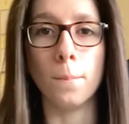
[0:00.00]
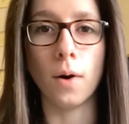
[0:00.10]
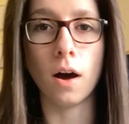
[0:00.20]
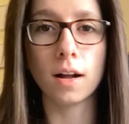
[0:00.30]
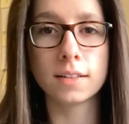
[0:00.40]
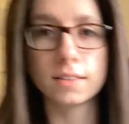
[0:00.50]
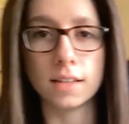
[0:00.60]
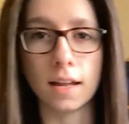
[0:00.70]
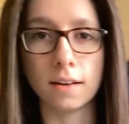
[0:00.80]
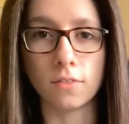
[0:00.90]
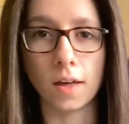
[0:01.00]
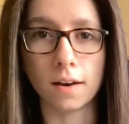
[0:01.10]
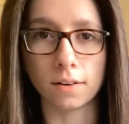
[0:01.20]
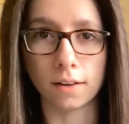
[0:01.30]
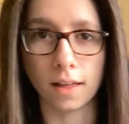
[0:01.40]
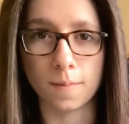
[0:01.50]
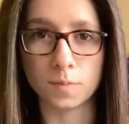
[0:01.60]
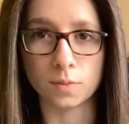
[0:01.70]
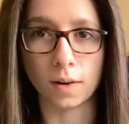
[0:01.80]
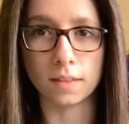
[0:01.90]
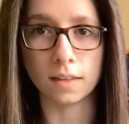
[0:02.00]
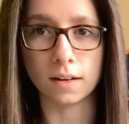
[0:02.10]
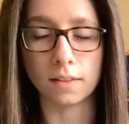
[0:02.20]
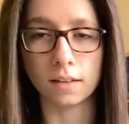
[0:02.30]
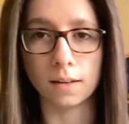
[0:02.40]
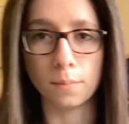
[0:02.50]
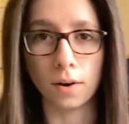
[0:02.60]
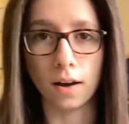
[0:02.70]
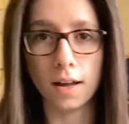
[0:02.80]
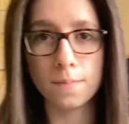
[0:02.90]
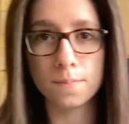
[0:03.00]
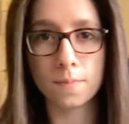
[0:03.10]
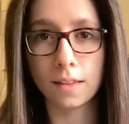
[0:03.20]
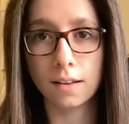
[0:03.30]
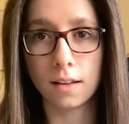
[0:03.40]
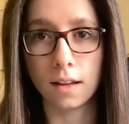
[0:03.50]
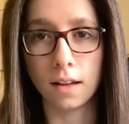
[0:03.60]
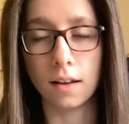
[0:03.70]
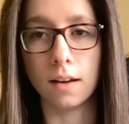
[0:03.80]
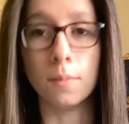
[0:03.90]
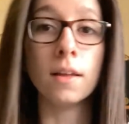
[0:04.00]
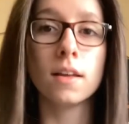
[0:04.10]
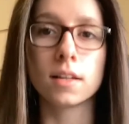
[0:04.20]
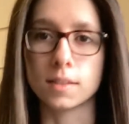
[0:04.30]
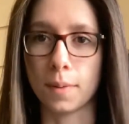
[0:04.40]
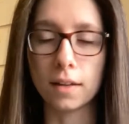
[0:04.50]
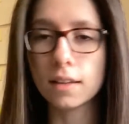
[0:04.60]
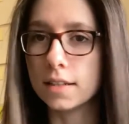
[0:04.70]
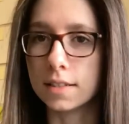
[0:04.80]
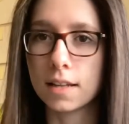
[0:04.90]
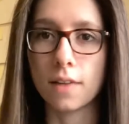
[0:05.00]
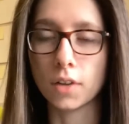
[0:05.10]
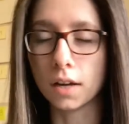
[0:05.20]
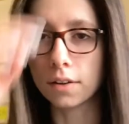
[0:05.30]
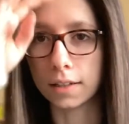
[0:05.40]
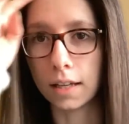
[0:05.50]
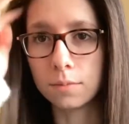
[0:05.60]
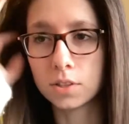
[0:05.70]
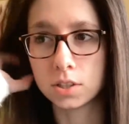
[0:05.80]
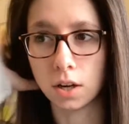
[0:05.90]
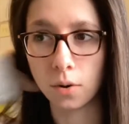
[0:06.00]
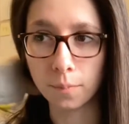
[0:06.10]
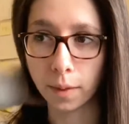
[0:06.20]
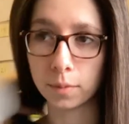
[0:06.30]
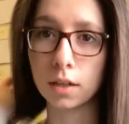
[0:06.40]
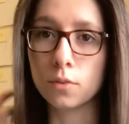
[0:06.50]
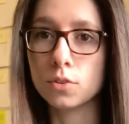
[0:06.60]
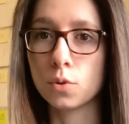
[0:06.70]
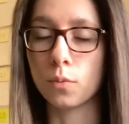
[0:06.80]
box set of The Hunger Games right there that I bought. Because apparently I didn't have The Hunger Games. So I'm going to do a